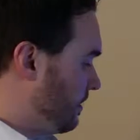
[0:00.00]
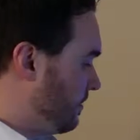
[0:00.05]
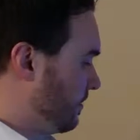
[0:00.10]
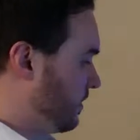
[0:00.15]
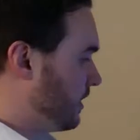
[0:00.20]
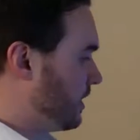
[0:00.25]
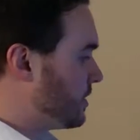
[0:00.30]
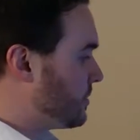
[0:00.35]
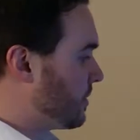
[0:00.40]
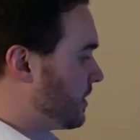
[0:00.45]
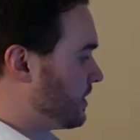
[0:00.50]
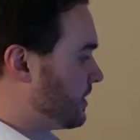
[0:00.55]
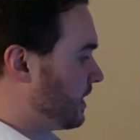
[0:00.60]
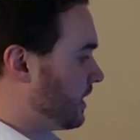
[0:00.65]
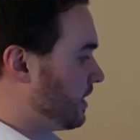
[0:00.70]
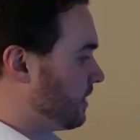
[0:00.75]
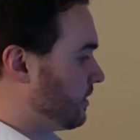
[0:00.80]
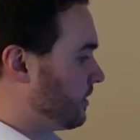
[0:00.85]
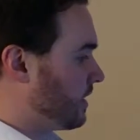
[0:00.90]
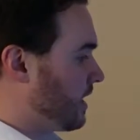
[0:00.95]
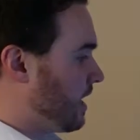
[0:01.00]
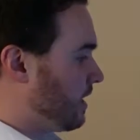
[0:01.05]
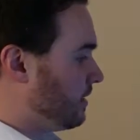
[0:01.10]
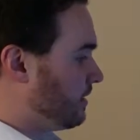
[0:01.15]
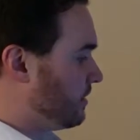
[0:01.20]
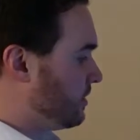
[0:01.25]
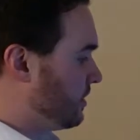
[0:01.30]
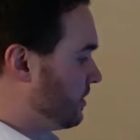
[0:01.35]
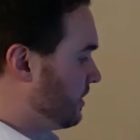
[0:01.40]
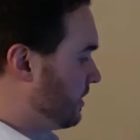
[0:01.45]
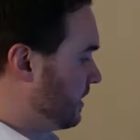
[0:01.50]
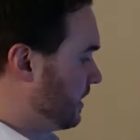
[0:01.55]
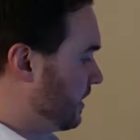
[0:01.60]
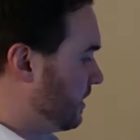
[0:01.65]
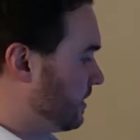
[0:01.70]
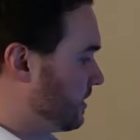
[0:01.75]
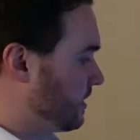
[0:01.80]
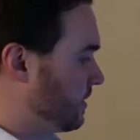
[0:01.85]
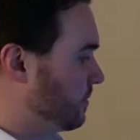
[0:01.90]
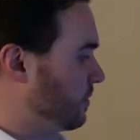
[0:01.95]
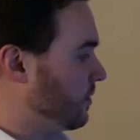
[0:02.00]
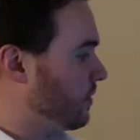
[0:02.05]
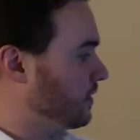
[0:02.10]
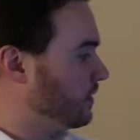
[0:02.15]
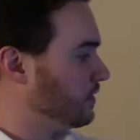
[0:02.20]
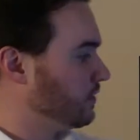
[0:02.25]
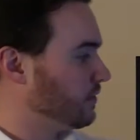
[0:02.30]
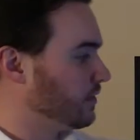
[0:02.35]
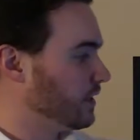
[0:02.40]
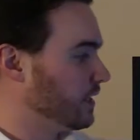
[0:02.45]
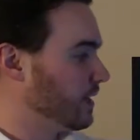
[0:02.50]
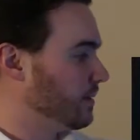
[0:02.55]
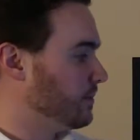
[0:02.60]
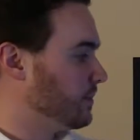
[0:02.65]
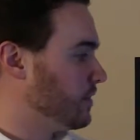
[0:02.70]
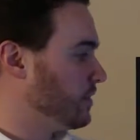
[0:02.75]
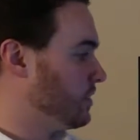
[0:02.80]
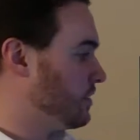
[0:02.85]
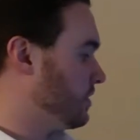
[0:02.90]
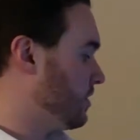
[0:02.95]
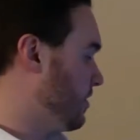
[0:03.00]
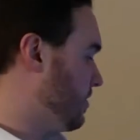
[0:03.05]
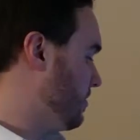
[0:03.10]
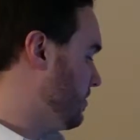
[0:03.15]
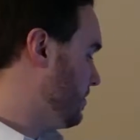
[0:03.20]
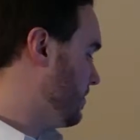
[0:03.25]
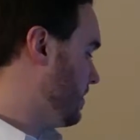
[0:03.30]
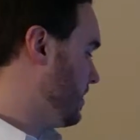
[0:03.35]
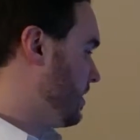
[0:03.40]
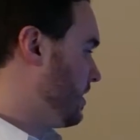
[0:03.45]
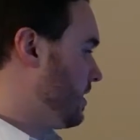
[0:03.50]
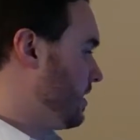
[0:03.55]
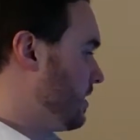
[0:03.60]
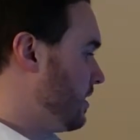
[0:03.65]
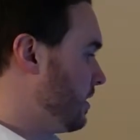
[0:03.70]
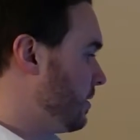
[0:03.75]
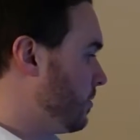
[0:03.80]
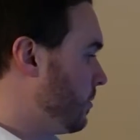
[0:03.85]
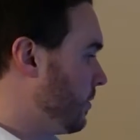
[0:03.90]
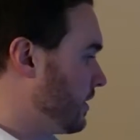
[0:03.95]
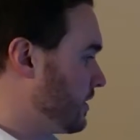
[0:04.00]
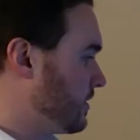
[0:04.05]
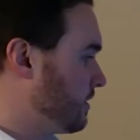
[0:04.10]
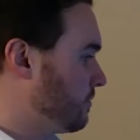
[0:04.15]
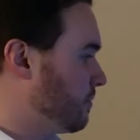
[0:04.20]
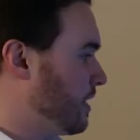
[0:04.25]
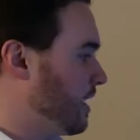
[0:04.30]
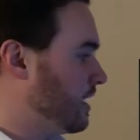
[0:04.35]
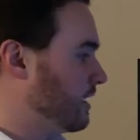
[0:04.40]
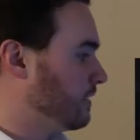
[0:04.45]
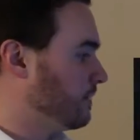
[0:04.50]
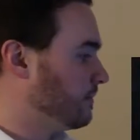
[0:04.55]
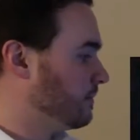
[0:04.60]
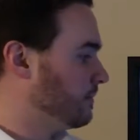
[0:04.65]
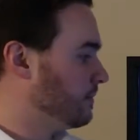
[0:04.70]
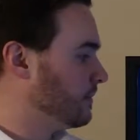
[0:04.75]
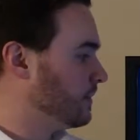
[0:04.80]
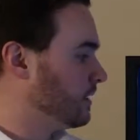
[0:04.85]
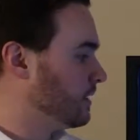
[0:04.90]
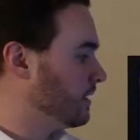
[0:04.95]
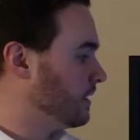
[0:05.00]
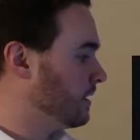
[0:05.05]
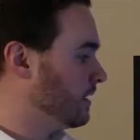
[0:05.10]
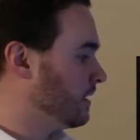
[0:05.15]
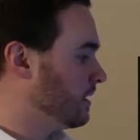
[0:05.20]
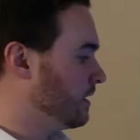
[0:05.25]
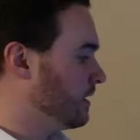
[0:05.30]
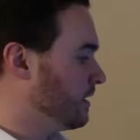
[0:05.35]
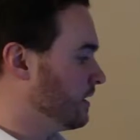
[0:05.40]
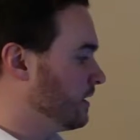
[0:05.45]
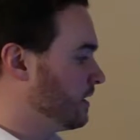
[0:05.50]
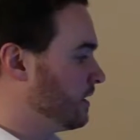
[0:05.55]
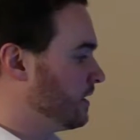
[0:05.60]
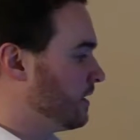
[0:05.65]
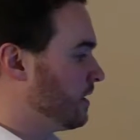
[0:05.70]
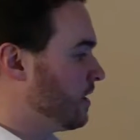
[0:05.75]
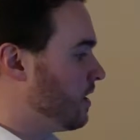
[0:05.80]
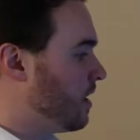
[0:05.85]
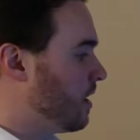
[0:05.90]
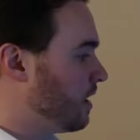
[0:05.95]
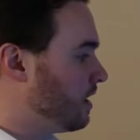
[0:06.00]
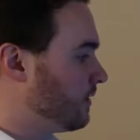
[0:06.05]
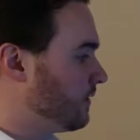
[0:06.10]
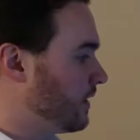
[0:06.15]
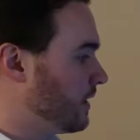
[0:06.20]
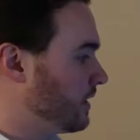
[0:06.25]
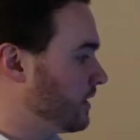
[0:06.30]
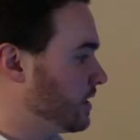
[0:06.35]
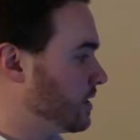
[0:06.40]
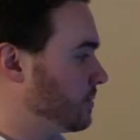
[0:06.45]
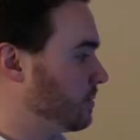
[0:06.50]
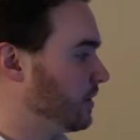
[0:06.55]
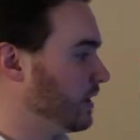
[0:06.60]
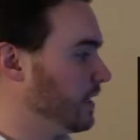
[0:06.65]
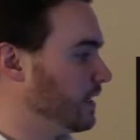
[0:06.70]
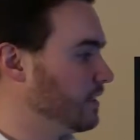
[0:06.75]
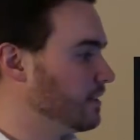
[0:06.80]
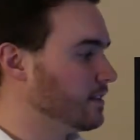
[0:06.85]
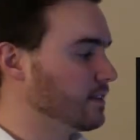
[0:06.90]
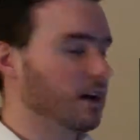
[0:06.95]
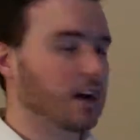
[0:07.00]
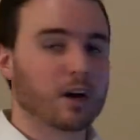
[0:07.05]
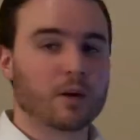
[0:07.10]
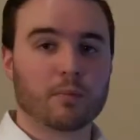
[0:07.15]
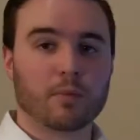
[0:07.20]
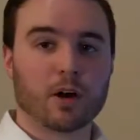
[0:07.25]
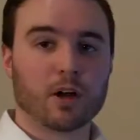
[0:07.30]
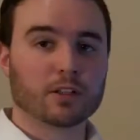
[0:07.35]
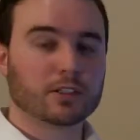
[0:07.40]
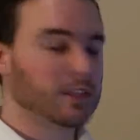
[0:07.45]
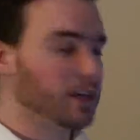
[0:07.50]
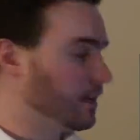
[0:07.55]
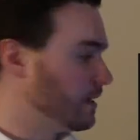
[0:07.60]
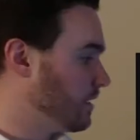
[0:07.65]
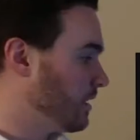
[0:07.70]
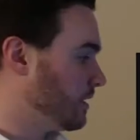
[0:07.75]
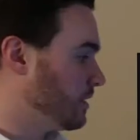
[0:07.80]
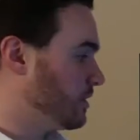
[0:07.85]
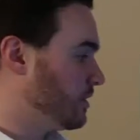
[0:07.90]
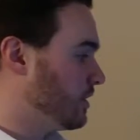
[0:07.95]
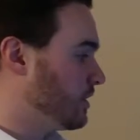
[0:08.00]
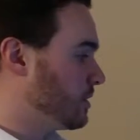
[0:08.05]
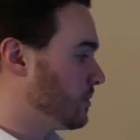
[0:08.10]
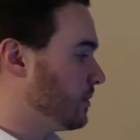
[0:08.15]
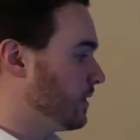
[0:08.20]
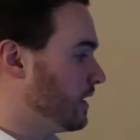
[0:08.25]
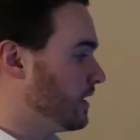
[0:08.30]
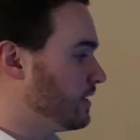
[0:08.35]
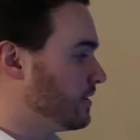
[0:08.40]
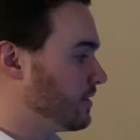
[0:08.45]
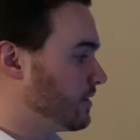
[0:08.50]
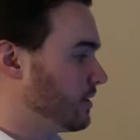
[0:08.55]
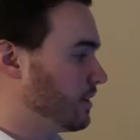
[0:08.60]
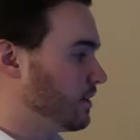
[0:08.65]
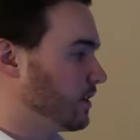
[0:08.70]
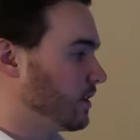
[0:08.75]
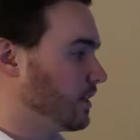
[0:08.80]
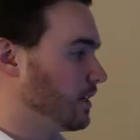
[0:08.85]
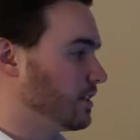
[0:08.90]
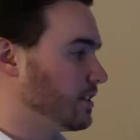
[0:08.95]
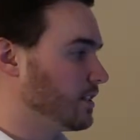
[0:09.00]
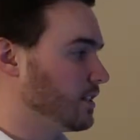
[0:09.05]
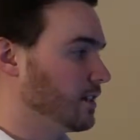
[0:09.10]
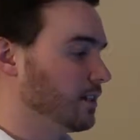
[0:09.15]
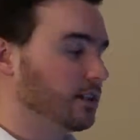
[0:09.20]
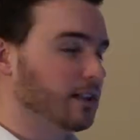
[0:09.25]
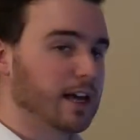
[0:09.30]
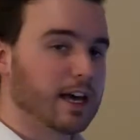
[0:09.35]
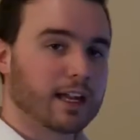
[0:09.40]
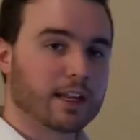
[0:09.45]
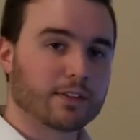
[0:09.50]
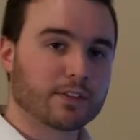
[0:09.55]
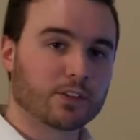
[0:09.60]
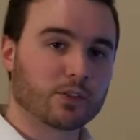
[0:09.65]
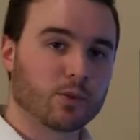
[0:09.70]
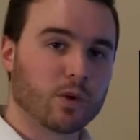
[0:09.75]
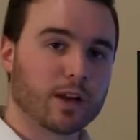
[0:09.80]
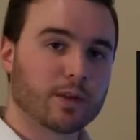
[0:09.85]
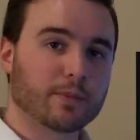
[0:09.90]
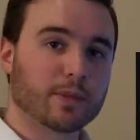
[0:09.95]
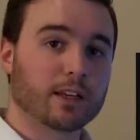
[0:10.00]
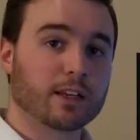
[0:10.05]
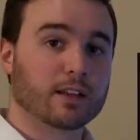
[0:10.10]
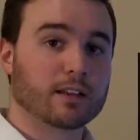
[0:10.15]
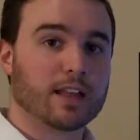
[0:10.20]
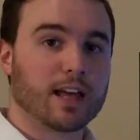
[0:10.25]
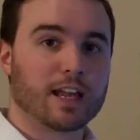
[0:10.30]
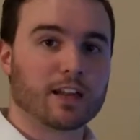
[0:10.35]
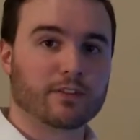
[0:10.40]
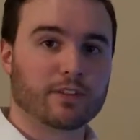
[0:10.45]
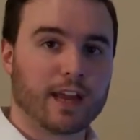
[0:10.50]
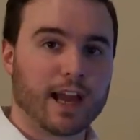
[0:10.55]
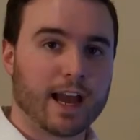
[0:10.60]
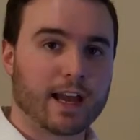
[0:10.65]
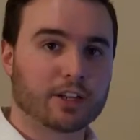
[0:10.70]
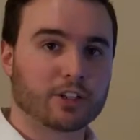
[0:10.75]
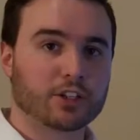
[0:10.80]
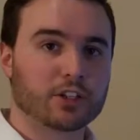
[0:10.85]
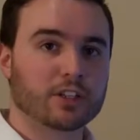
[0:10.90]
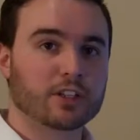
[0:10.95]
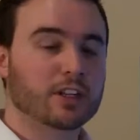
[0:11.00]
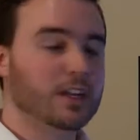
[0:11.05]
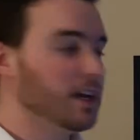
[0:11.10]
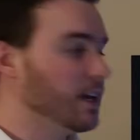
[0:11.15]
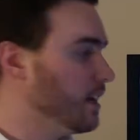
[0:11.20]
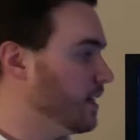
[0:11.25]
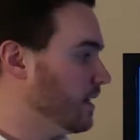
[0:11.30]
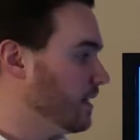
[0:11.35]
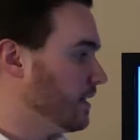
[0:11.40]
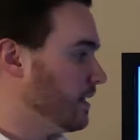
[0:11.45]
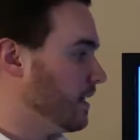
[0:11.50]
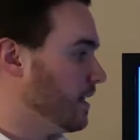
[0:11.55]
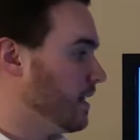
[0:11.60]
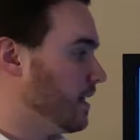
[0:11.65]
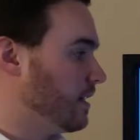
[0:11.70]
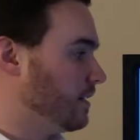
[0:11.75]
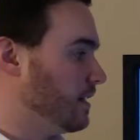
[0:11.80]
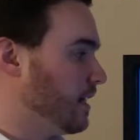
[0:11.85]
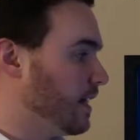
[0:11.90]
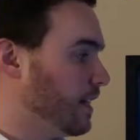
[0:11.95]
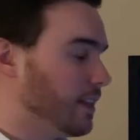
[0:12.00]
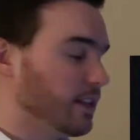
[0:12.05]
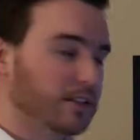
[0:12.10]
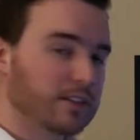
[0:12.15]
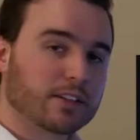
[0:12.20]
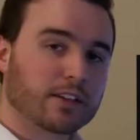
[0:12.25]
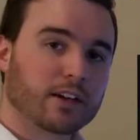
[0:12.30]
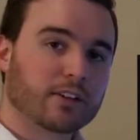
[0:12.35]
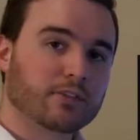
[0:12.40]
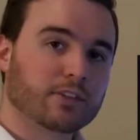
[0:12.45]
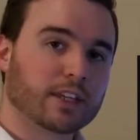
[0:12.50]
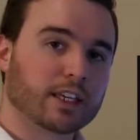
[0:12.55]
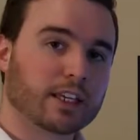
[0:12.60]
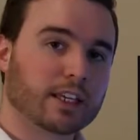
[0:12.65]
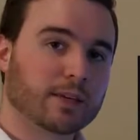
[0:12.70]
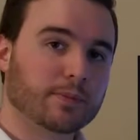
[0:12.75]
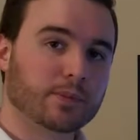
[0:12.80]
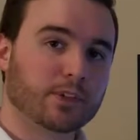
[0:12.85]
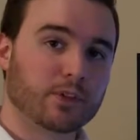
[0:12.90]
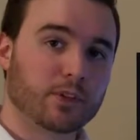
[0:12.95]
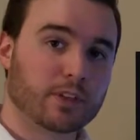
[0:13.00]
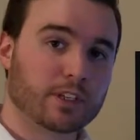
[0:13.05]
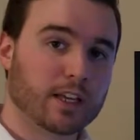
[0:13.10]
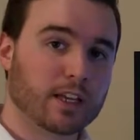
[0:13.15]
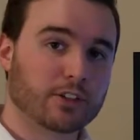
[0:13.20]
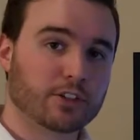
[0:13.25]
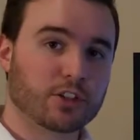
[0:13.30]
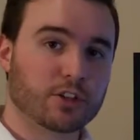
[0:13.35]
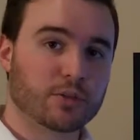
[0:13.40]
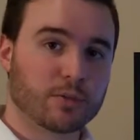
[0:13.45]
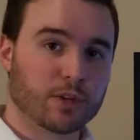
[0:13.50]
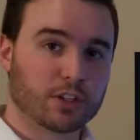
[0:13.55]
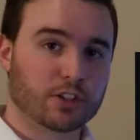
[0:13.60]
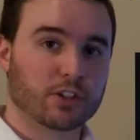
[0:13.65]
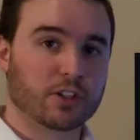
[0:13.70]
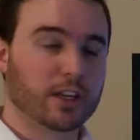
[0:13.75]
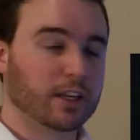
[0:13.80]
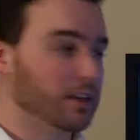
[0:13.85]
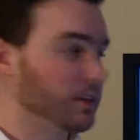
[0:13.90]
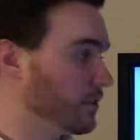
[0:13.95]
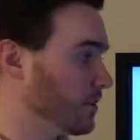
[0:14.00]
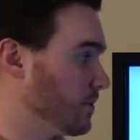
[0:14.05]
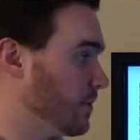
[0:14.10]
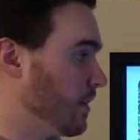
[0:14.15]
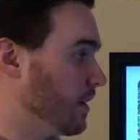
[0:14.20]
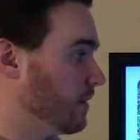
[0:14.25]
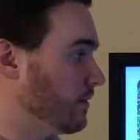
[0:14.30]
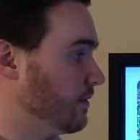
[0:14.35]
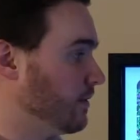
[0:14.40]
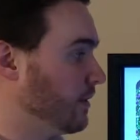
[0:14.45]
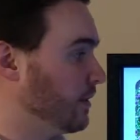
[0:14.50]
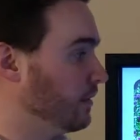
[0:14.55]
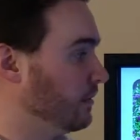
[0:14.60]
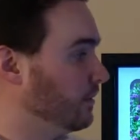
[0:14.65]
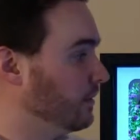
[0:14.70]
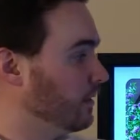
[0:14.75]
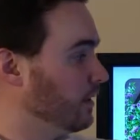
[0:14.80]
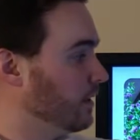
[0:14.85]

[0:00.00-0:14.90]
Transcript: For this particular college, it's important for them to show their points of pride. All of our displays are multi-touch displays, so you're going to see a lot of swiping, a lot of action, a lot of the stuff that keeps your attention, much like your smartphone.